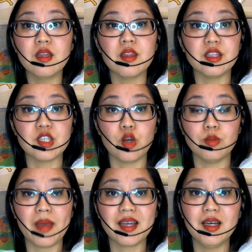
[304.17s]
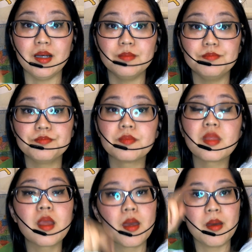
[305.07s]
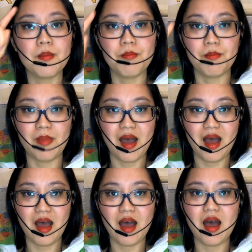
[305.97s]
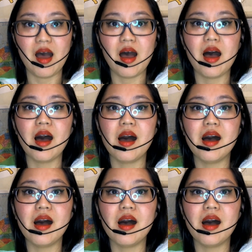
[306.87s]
the tone back up. Ma.